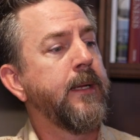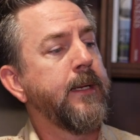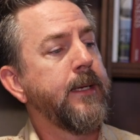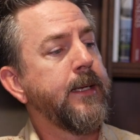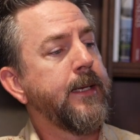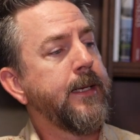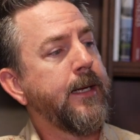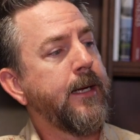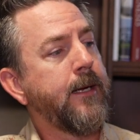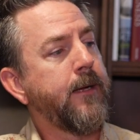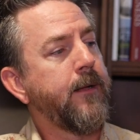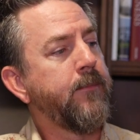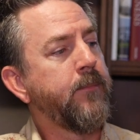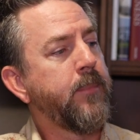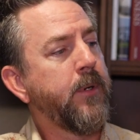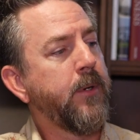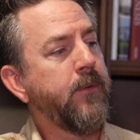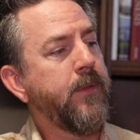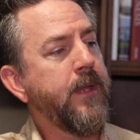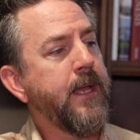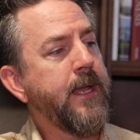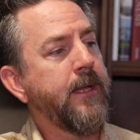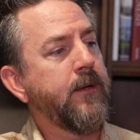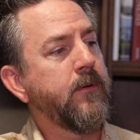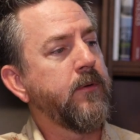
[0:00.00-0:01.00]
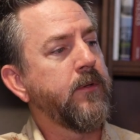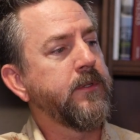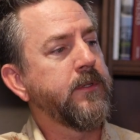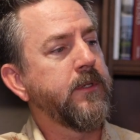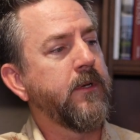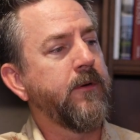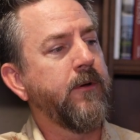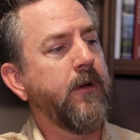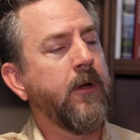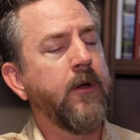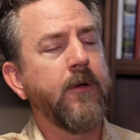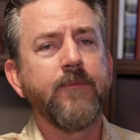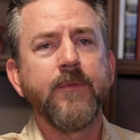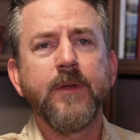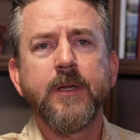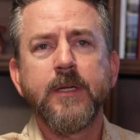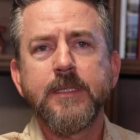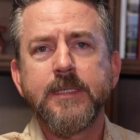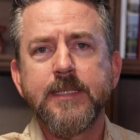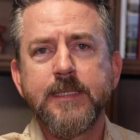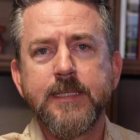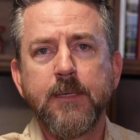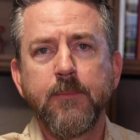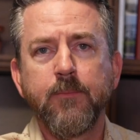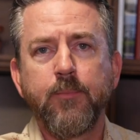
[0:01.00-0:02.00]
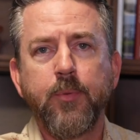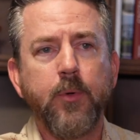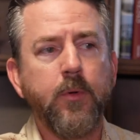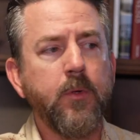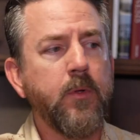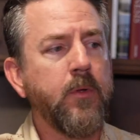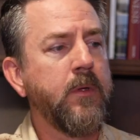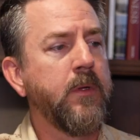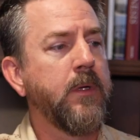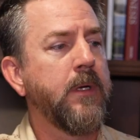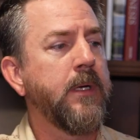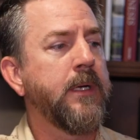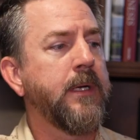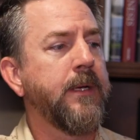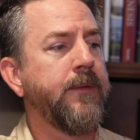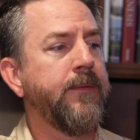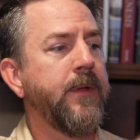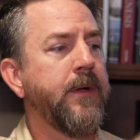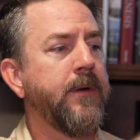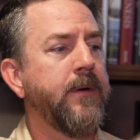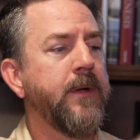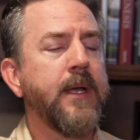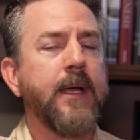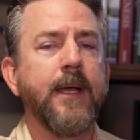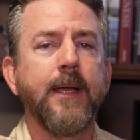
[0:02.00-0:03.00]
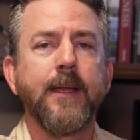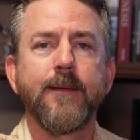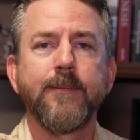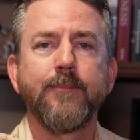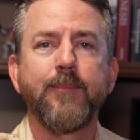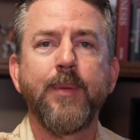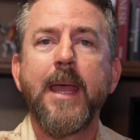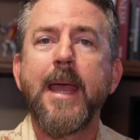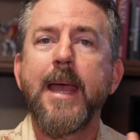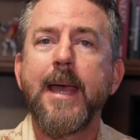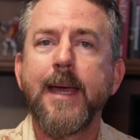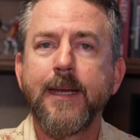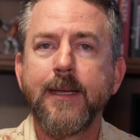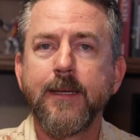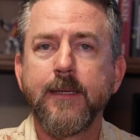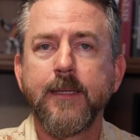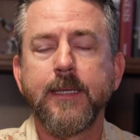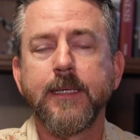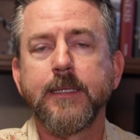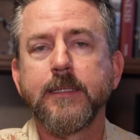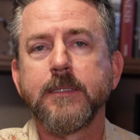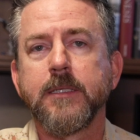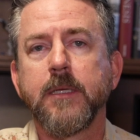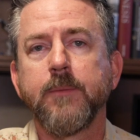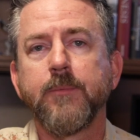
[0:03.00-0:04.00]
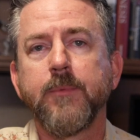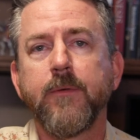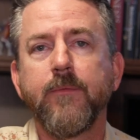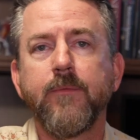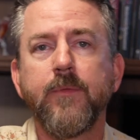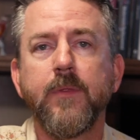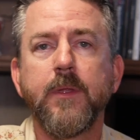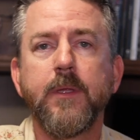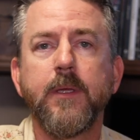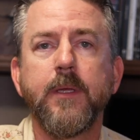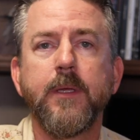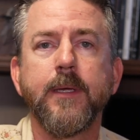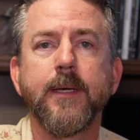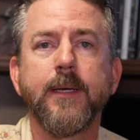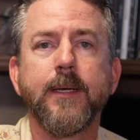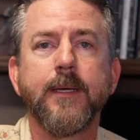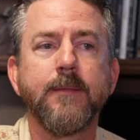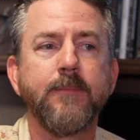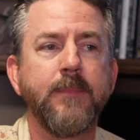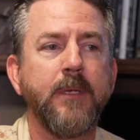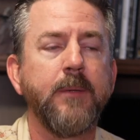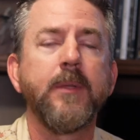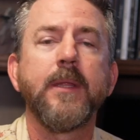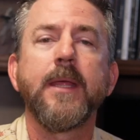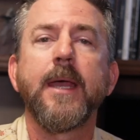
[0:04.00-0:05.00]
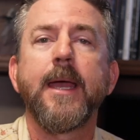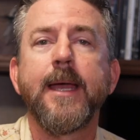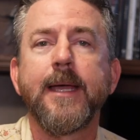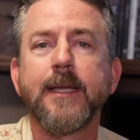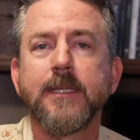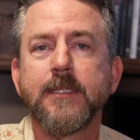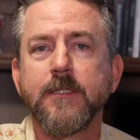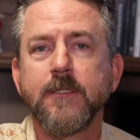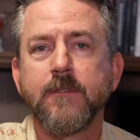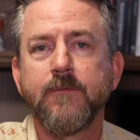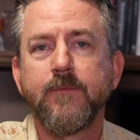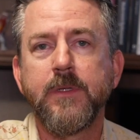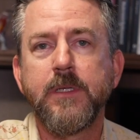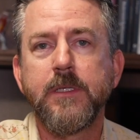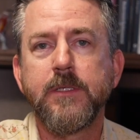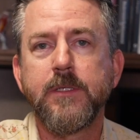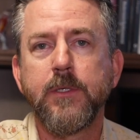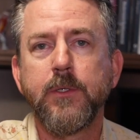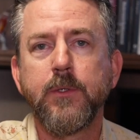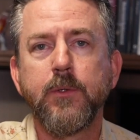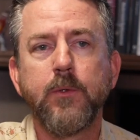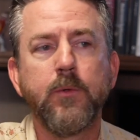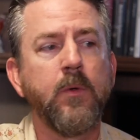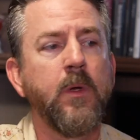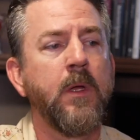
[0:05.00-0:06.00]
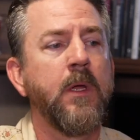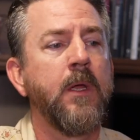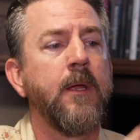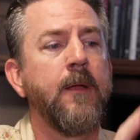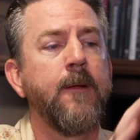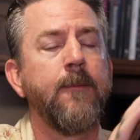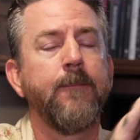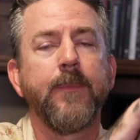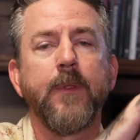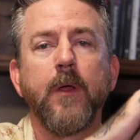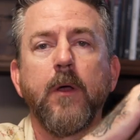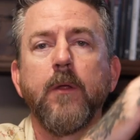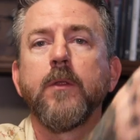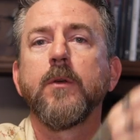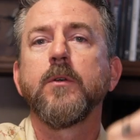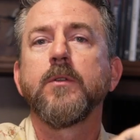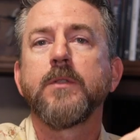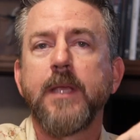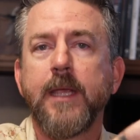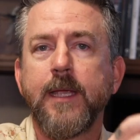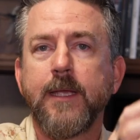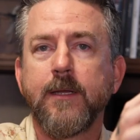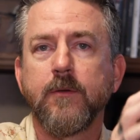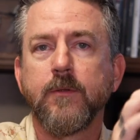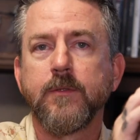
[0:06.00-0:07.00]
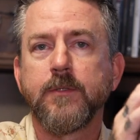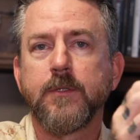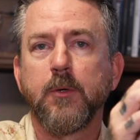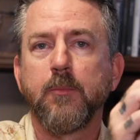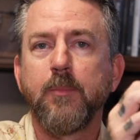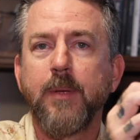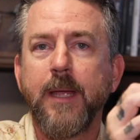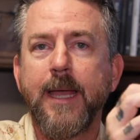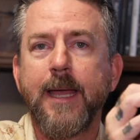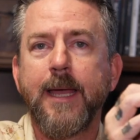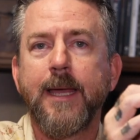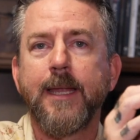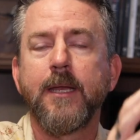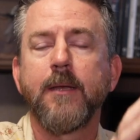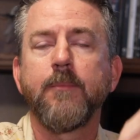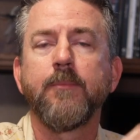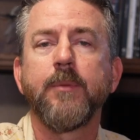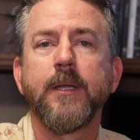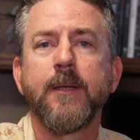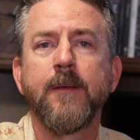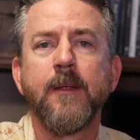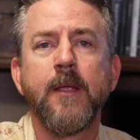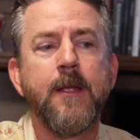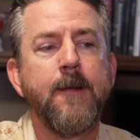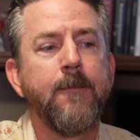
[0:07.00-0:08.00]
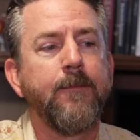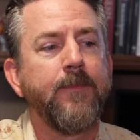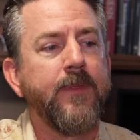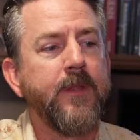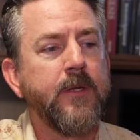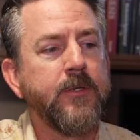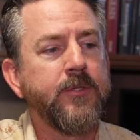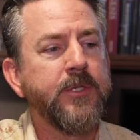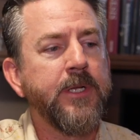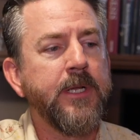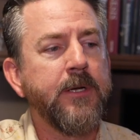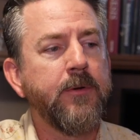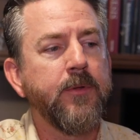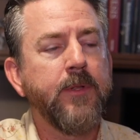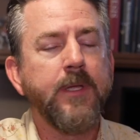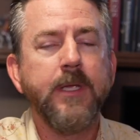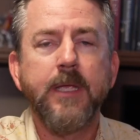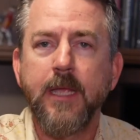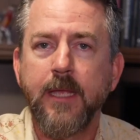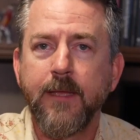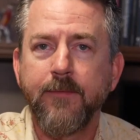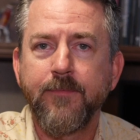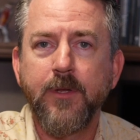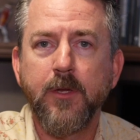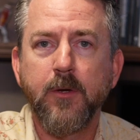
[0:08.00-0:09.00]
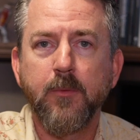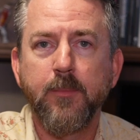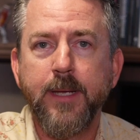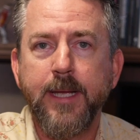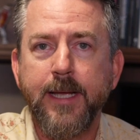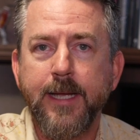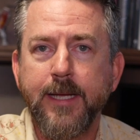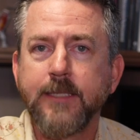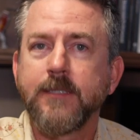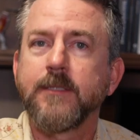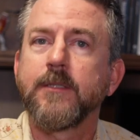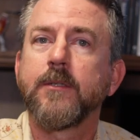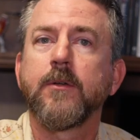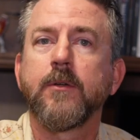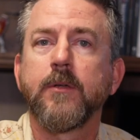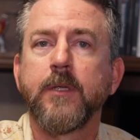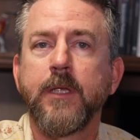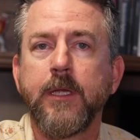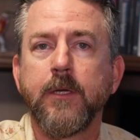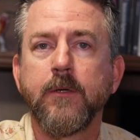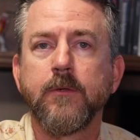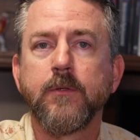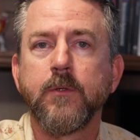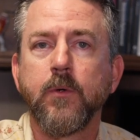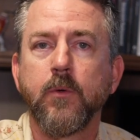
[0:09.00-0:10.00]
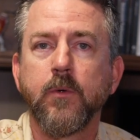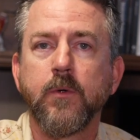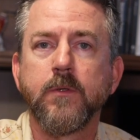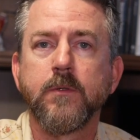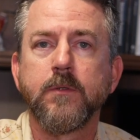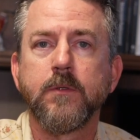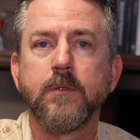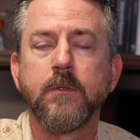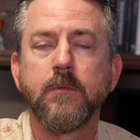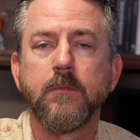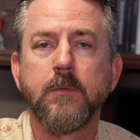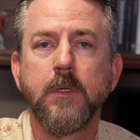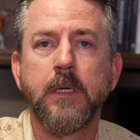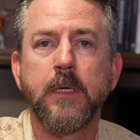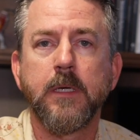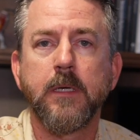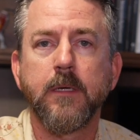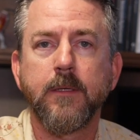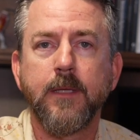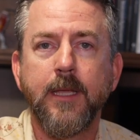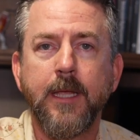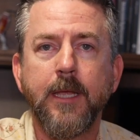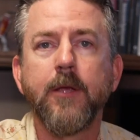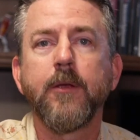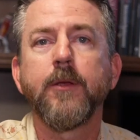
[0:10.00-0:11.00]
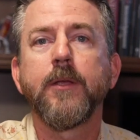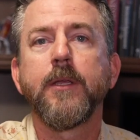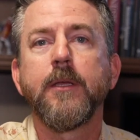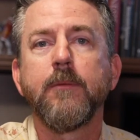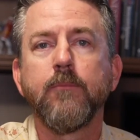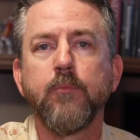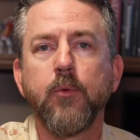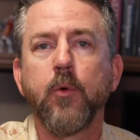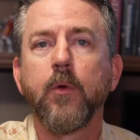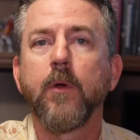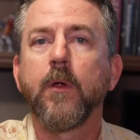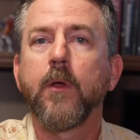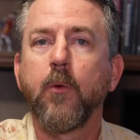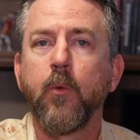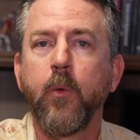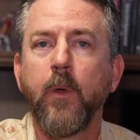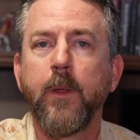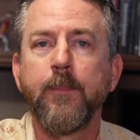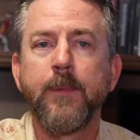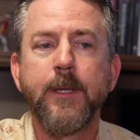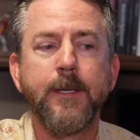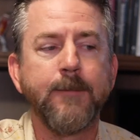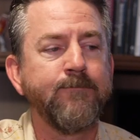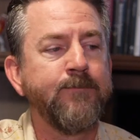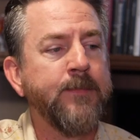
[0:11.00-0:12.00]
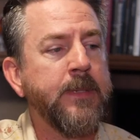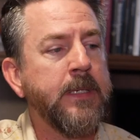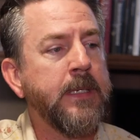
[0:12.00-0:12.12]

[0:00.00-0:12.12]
Both handles are very simple. They're not padded like some of the, maybe the Axis V2. All those handles are padded, but they're generally heavier bags that are geared towards carrying more equipment.